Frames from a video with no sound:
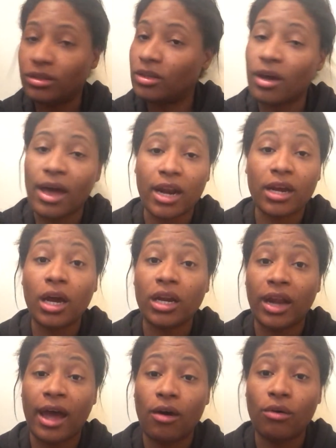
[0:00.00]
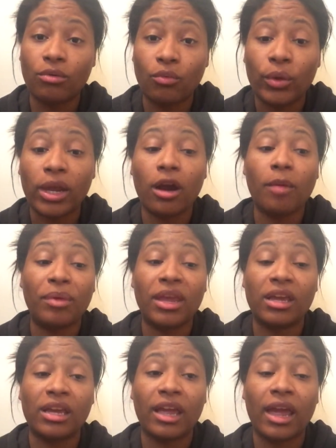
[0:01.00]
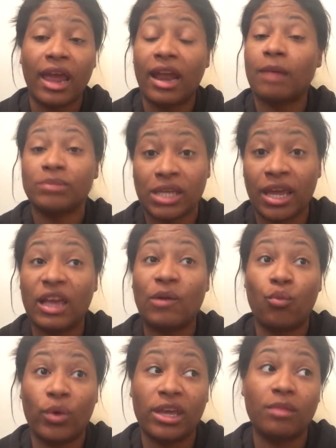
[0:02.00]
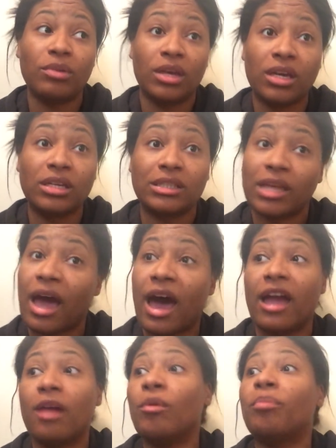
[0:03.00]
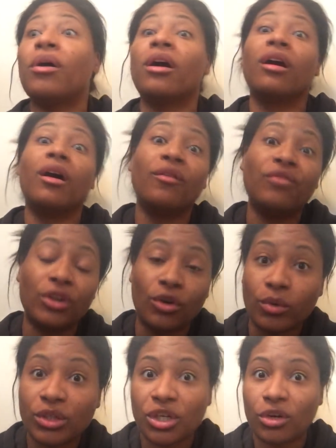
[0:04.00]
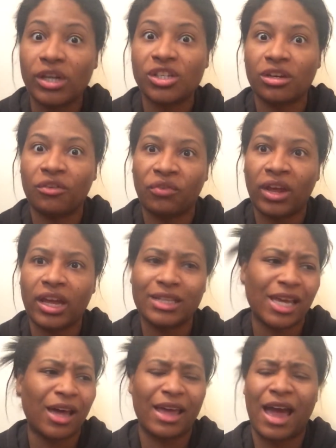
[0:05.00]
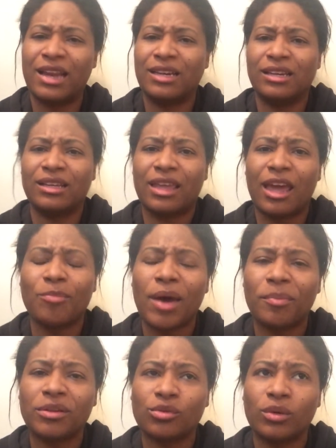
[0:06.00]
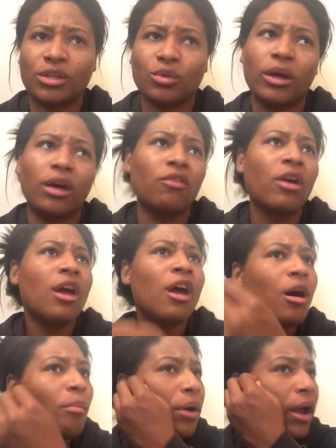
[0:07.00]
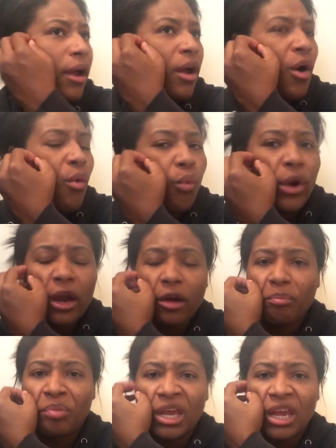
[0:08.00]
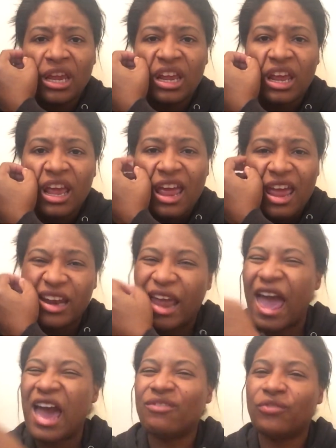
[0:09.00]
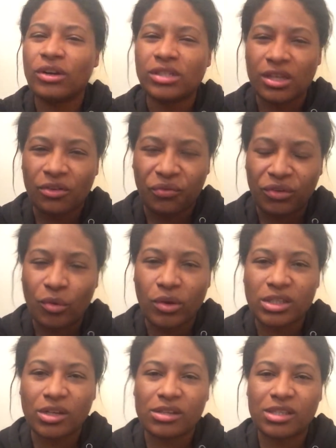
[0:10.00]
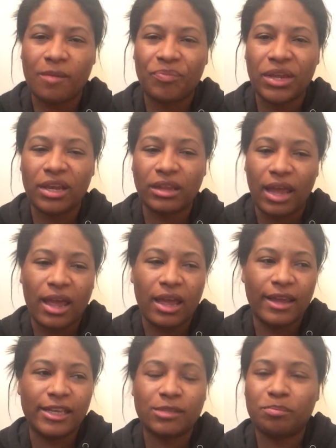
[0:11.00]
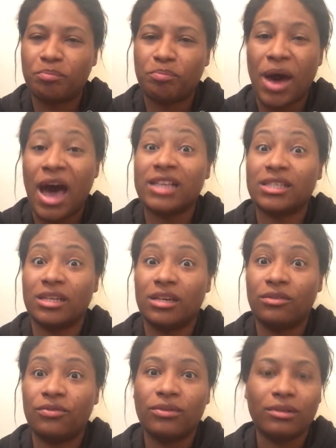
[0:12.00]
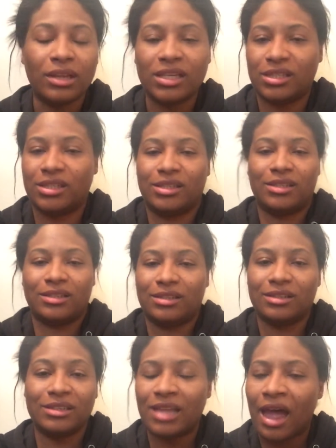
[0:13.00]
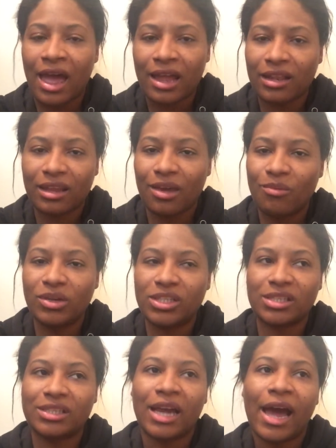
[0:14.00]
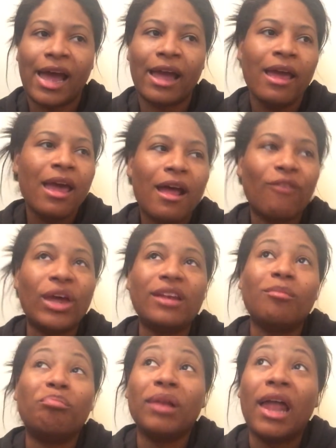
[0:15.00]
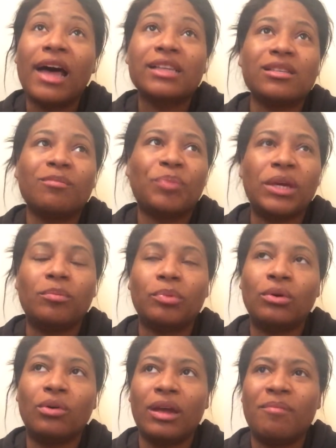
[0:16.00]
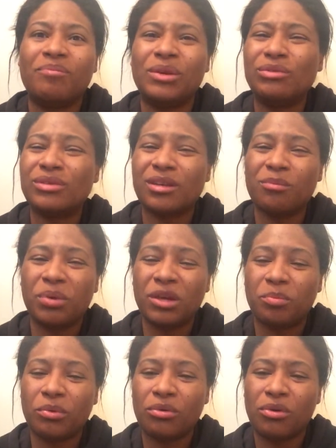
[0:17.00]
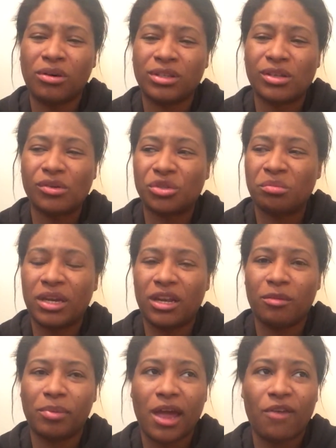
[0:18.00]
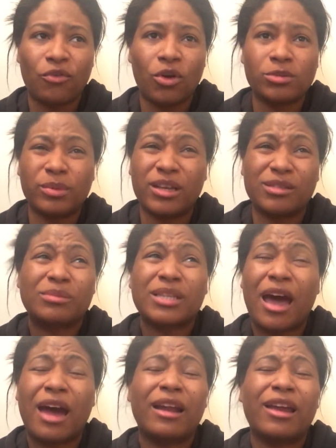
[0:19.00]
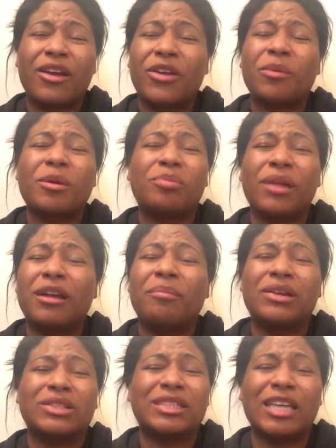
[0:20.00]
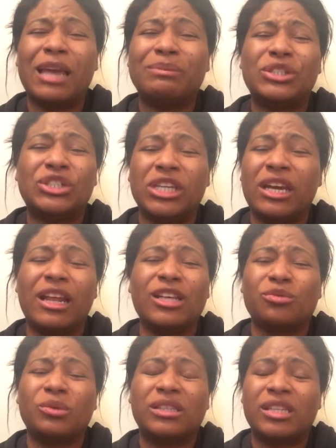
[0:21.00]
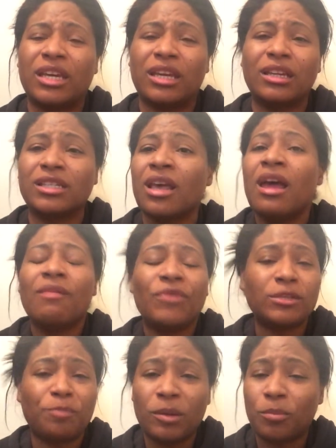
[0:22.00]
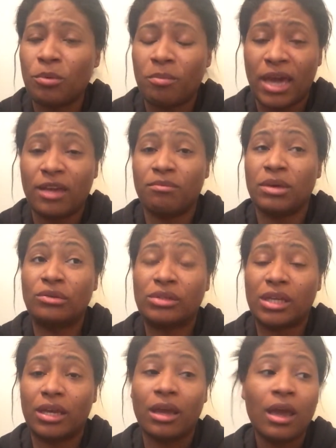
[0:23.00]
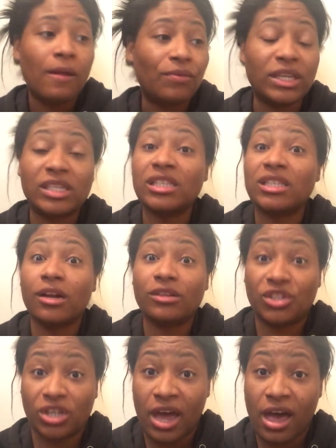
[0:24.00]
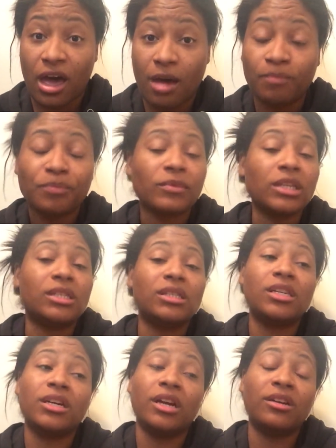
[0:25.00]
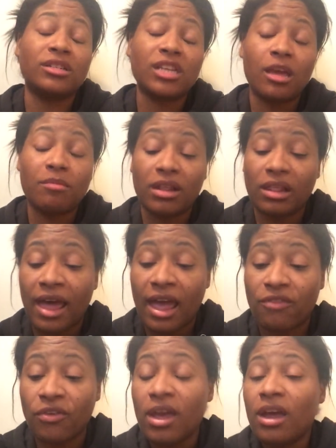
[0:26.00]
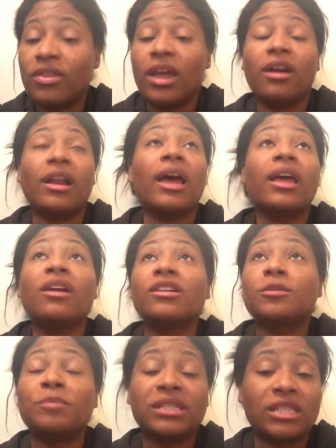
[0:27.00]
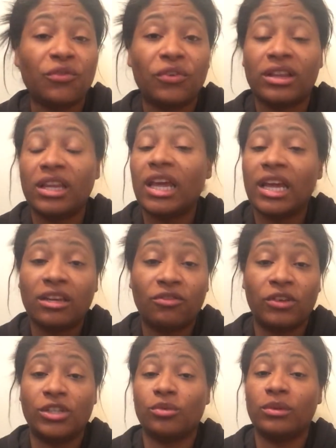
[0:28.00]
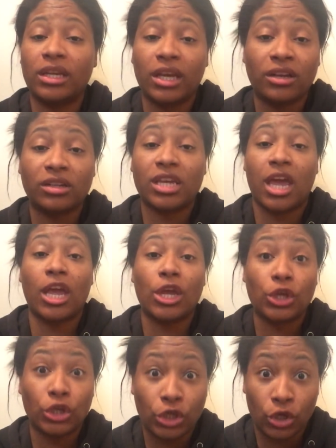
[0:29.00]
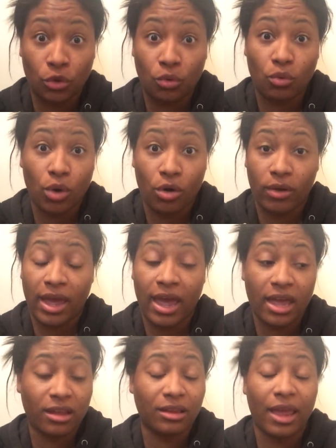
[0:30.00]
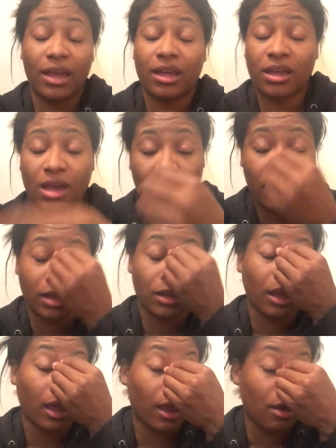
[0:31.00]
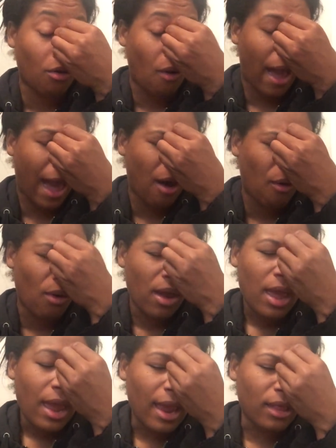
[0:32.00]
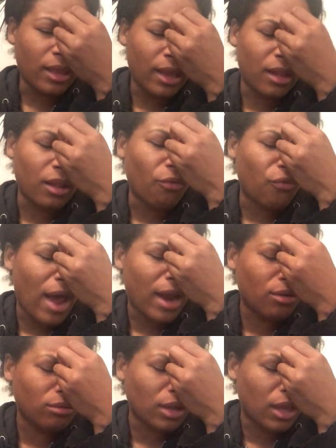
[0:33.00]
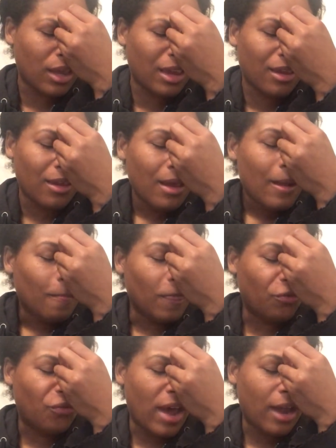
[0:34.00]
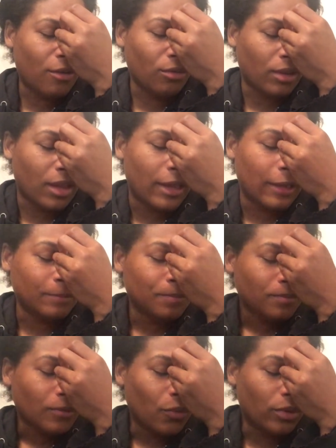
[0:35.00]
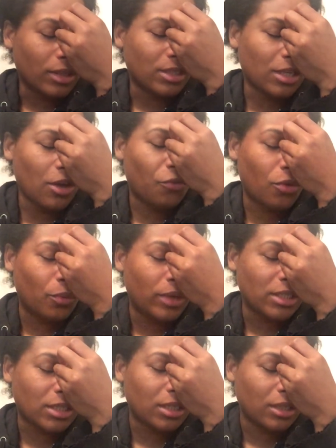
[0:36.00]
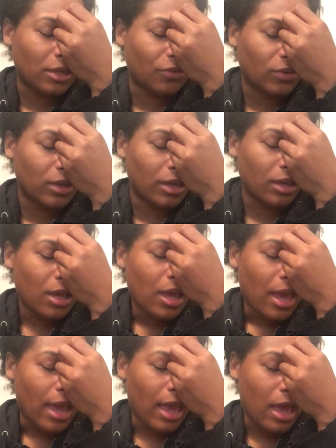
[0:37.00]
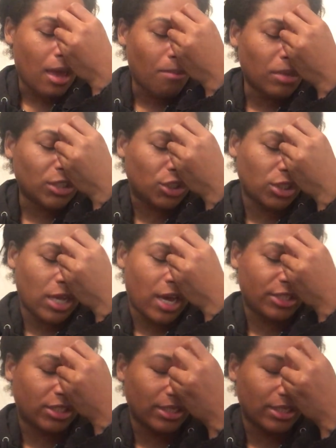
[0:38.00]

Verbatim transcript: Y'all got to cut it out. We are being, and I'm saying we because I am a part of the newer generation of fans. I got into K-pop in twenty twelve, but we are being an adverse influence on something that is positive. Let's not, can we just not? I've had to block some people and mute some people on social media platforms because I'm tired of hearing them complain about the same shit. It's ridiculous. These people make music. This is their job. This is their entertainment life. They are not here to specifically individually entertain you, okay? Like, cut it the hell out. And then the final thing, the final thing with the stuff with Wiz Khalifa and Miss Shania